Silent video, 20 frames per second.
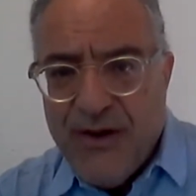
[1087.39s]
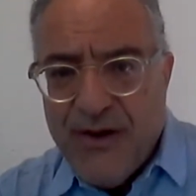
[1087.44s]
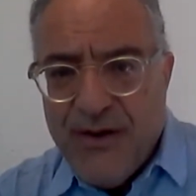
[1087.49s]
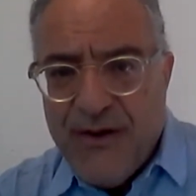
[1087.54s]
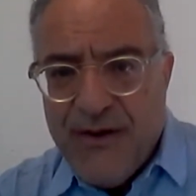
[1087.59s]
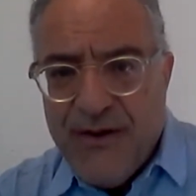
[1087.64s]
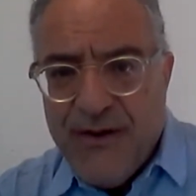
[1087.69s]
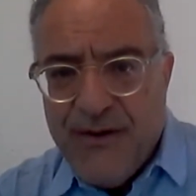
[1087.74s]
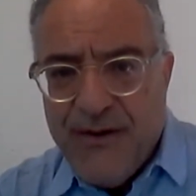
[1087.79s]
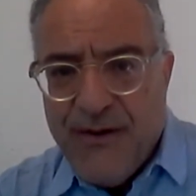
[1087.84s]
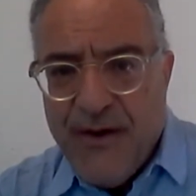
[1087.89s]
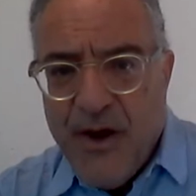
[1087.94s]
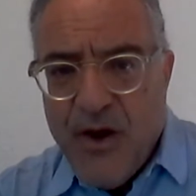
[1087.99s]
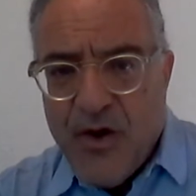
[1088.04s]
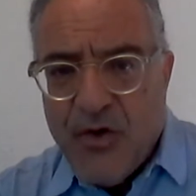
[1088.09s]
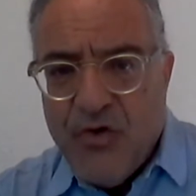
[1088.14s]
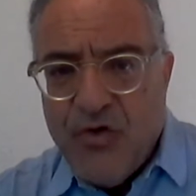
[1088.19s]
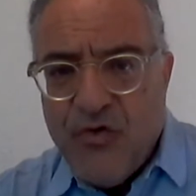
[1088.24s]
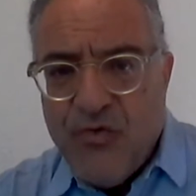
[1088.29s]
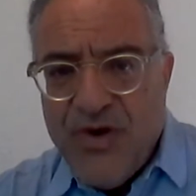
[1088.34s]

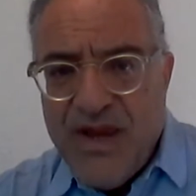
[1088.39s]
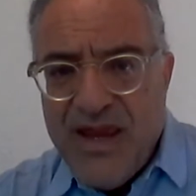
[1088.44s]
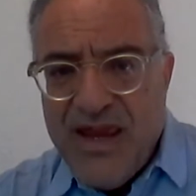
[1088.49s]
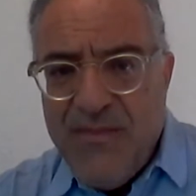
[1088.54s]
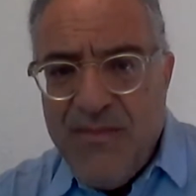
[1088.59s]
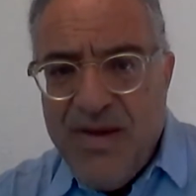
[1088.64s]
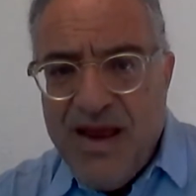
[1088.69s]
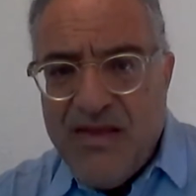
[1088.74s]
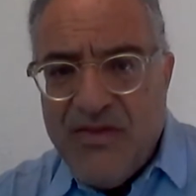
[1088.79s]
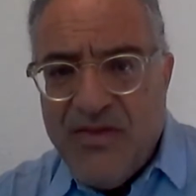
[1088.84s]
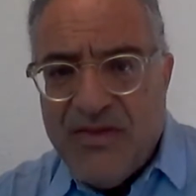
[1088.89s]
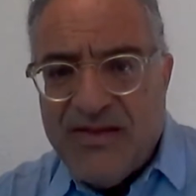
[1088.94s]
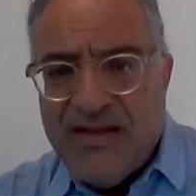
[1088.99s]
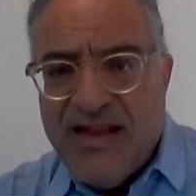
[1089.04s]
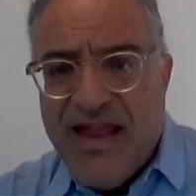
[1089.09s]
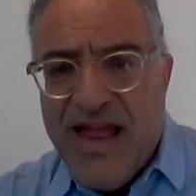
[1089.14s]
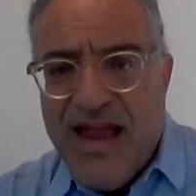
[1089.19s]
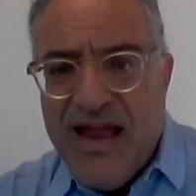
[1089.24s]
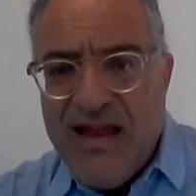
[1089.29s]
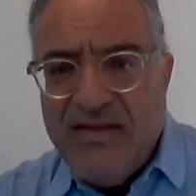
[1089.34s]
Could we email the
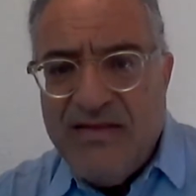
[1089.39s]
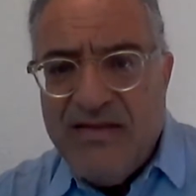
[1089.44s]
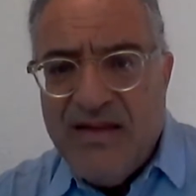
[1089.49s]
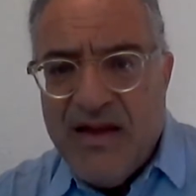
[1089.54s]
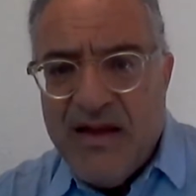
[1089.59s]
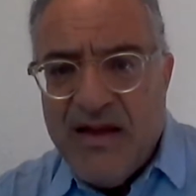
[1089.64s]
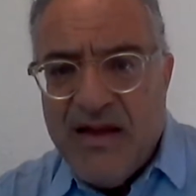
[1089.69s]
slides?